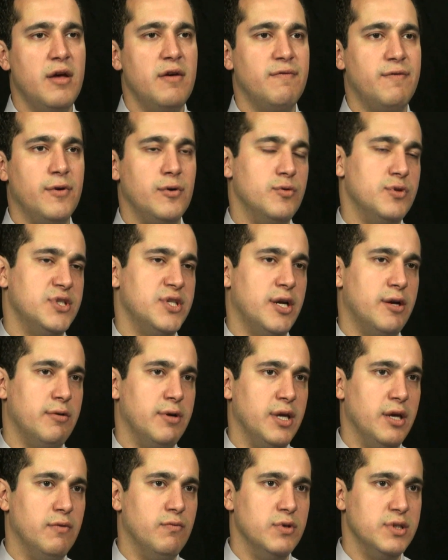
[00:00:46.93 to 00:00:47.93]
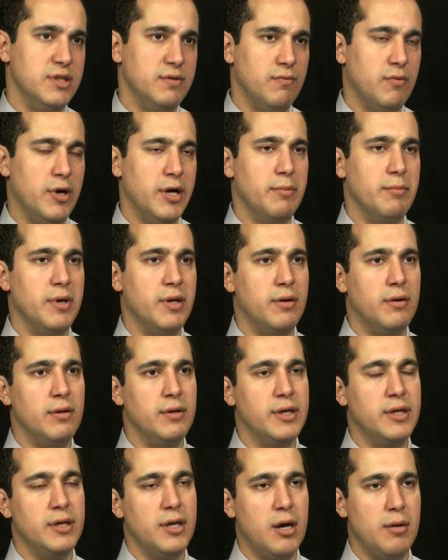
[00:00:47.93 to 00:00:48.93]
focus area was
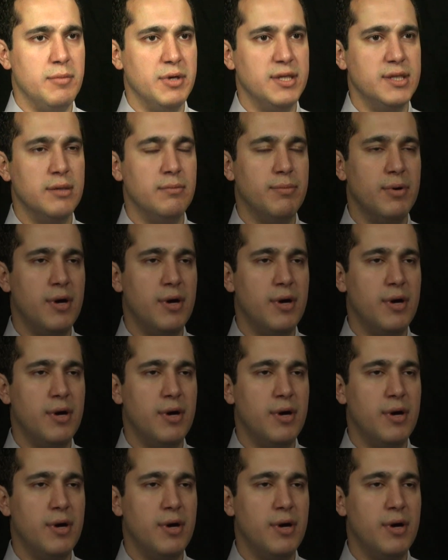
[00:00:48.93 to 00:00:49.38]
environmental economics and